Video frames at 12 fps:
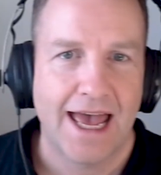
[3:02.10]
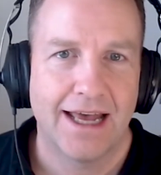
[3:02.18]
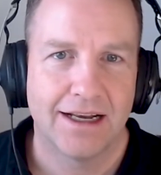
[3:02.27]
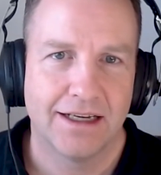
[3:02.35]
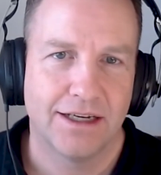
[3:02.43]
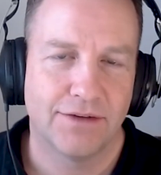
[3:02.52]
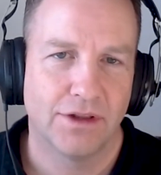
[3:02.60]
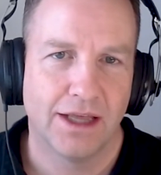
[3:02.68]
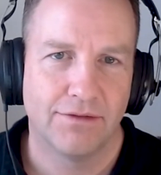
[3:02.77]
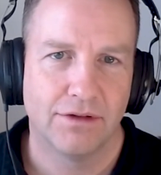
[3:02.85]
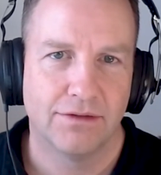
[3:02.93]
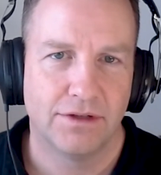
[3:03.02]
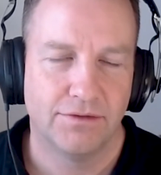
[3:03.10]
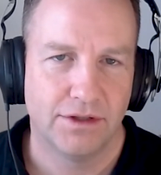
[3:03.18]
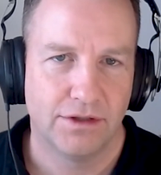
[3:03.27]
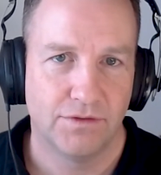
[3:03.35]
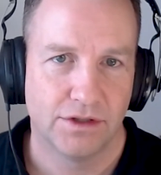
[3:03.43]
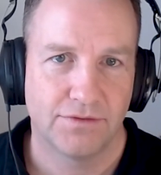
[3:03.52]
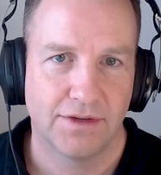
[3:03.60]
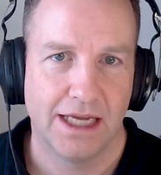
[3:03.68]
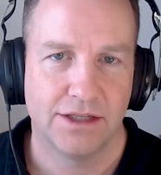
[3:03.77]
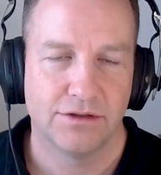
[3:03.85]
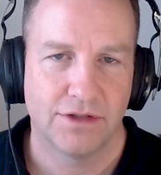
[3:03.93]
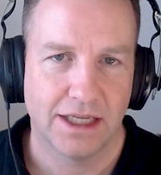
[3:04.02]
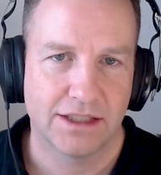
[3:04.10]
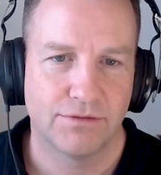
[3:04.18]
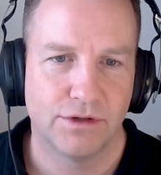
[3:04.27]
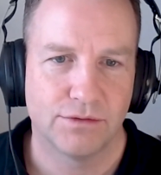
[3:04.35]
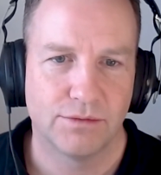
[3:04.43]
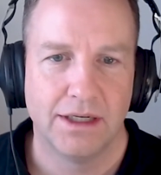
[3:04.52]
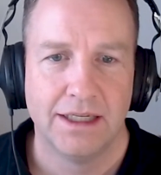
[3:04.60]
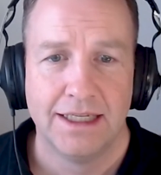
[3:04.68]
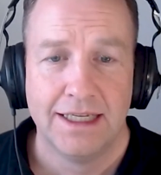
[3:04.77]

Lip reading: add a different level of diversification. So that's the first one.